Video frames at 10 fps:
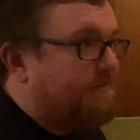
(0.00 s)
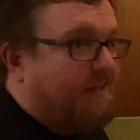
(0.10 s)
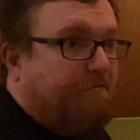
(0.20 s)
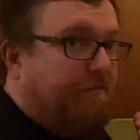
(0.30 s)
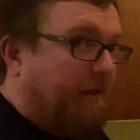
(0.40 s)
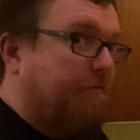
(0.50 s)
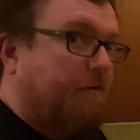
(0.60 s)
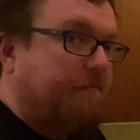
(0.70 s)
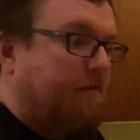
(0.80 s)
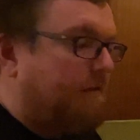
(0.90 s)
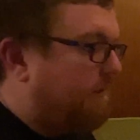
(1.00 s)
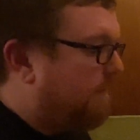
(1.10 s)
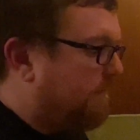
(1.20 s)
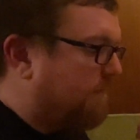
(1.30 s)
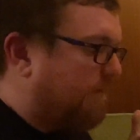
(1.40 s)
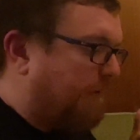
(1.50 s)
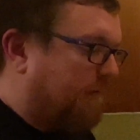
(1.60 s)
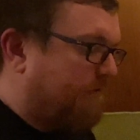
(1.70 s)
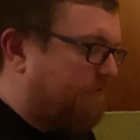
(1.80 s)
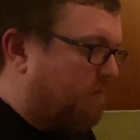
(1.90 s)
steak flavor. It's
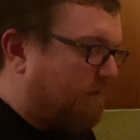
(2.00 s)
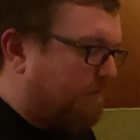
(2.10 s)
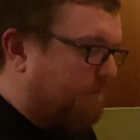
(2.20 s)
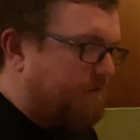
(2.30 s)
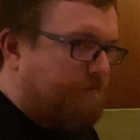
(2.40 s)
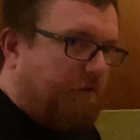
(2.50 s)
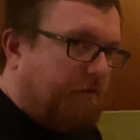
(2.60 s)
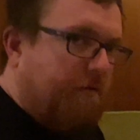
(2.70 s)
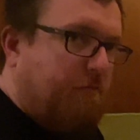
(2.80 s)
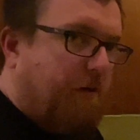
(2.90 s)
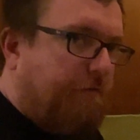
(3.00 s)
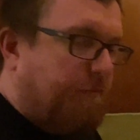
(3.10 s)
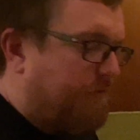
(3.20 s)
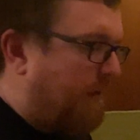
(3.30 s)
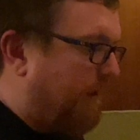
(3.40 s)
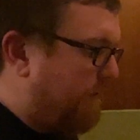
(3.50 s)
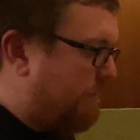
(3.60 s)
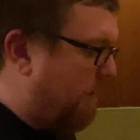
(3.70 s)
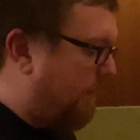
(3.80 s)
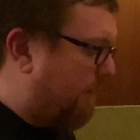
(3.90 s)
very strong, which you'd expect from a dry aged
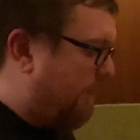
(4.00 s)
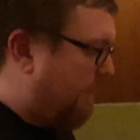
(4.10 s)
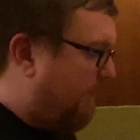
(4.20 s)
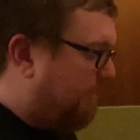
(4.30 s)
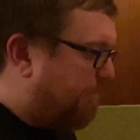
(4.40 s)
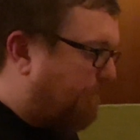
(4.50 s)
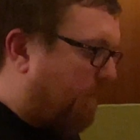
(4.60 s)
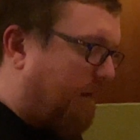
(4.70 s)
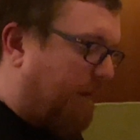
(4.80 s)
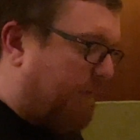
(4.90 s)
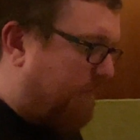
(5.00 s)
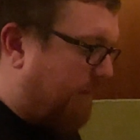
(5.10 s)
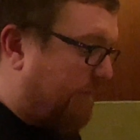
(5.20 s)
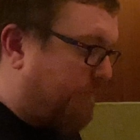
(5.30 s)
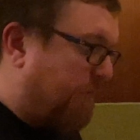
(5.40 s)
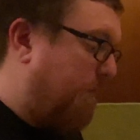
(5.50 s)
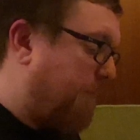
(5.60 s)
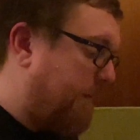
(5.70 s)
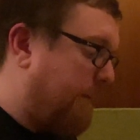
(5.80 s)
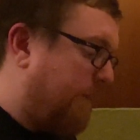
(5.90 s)
steak. That's really
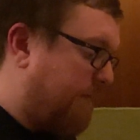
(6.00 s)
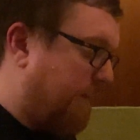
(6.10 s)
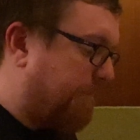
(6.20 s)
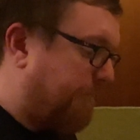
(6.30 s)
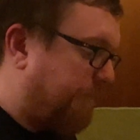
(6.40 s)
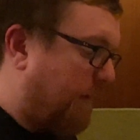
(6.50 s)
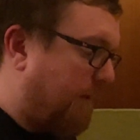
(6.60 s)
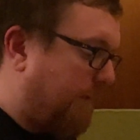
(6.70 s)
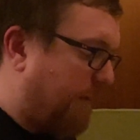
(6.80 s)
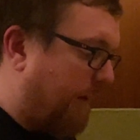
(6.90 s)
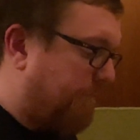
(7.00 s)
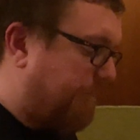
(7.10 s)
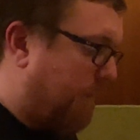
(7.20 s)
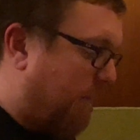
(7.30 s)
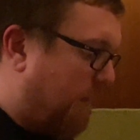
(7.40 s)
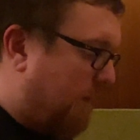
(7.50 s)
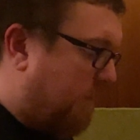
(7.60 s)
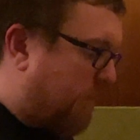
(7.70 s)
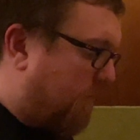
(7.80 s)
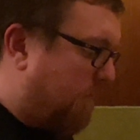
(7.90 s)
pretty tasty. I like that.
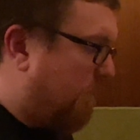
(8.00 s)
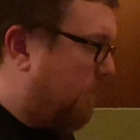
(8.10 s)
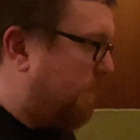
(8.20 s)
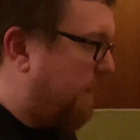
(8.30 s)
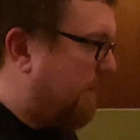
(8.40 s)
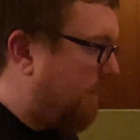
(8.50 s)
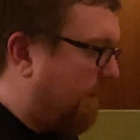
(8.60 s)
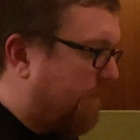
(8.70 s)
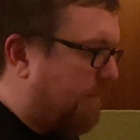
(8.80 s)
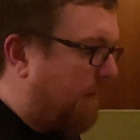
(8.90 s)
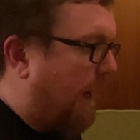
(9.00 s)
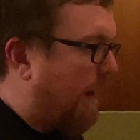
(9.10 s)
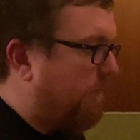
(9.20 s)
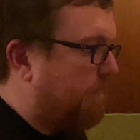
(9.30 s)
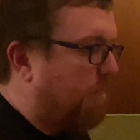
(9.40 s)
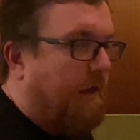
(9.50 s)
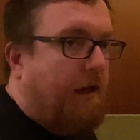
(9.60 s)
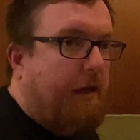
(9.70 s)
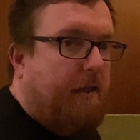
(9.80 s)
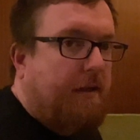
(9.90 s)
So they did give us the
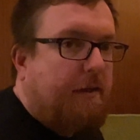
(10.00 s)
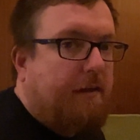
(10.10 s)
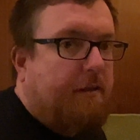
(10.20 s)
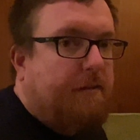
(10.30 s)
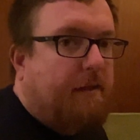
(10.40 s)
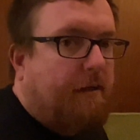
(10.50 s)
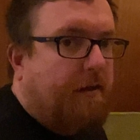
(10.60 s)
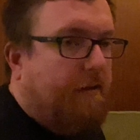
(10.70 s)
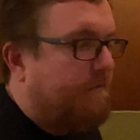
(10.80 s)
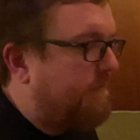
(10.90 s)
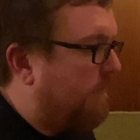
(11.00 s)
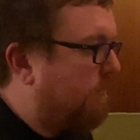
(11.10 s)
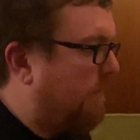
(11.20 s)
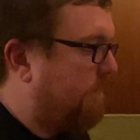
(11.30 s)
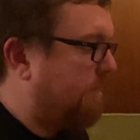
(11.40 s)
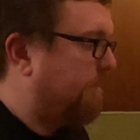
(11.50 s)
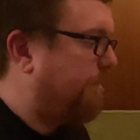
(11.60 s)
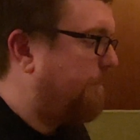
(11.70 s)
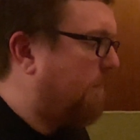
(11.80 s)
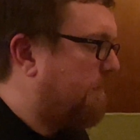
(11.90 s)
house-made steak sauce,
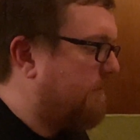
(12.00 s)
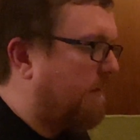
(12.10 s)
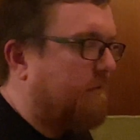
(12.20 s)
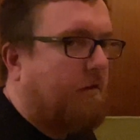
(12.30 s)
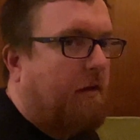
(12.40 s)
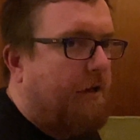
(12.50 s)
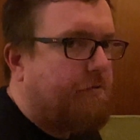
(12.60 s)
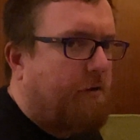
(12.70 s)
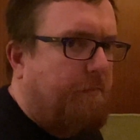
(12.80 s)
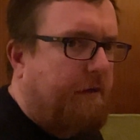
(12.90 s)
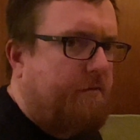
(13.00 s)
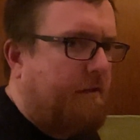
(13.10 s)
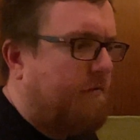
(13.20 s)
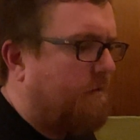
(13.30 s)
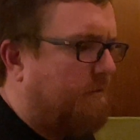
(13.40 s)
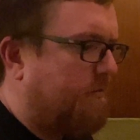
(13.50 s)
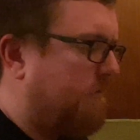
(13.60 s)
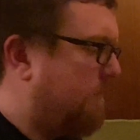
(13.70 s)
which is like a cilantro-based steak sauce.